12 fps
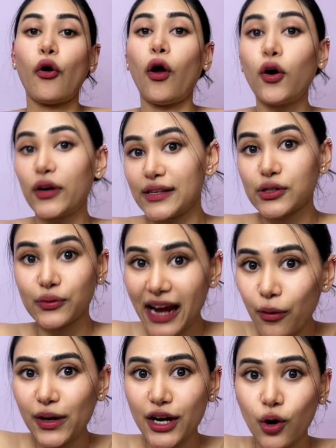Okay, so
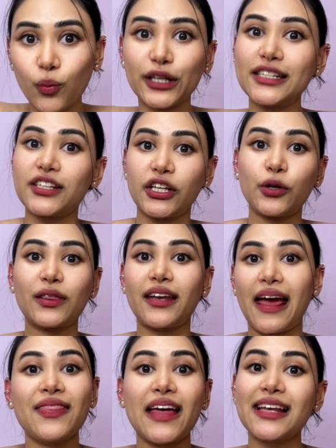now we know we're dealing with an
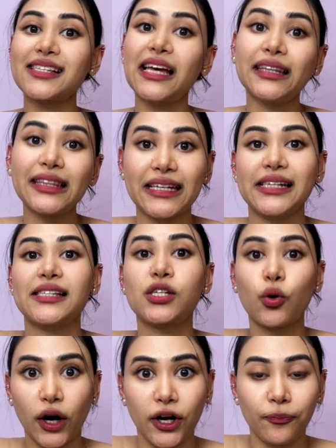n that is at
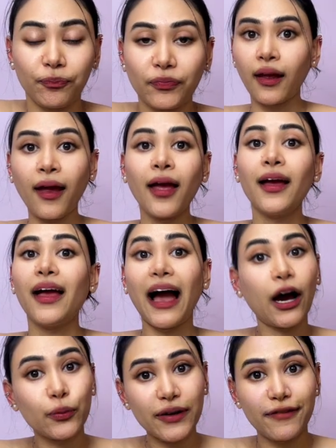least 1.
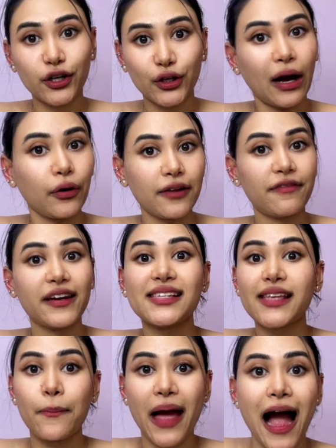How do we figure out if it is
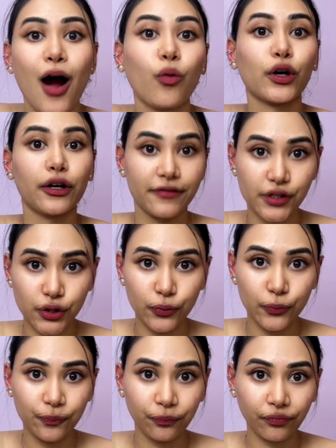a power of 2?
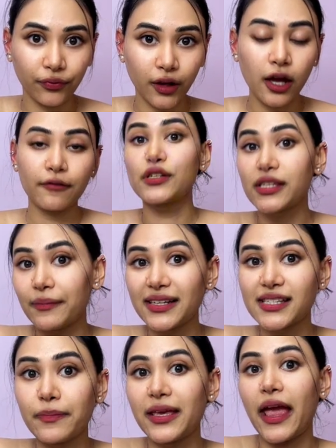For something
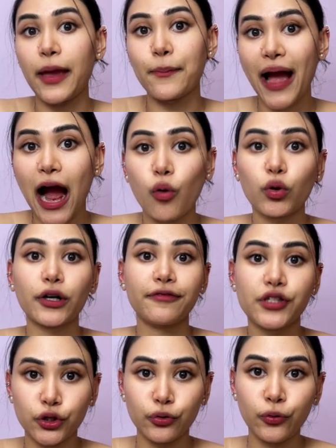to be a power of
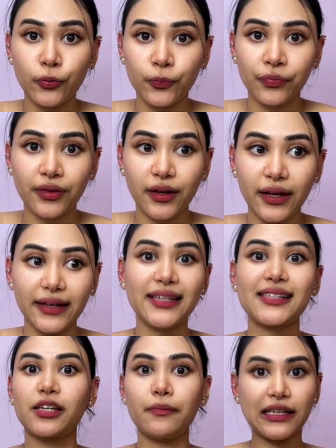2, it
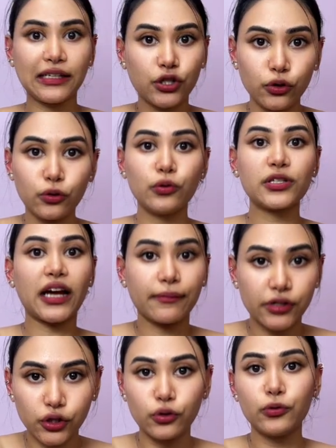needs to be 2
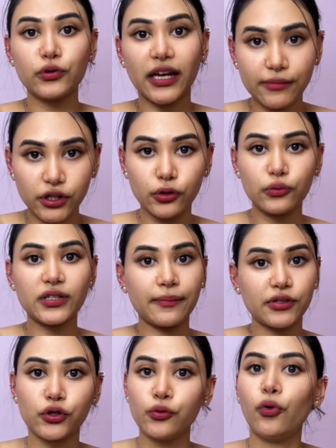times 2 times 2
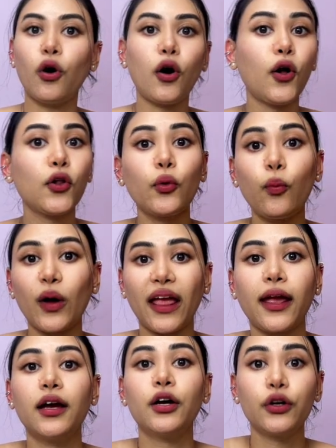times 2 all the
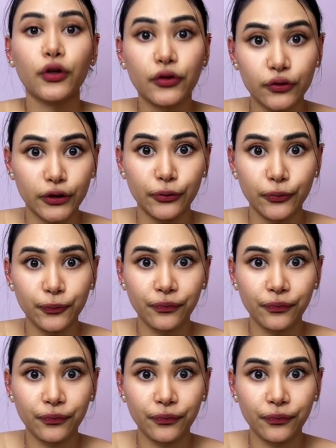way through.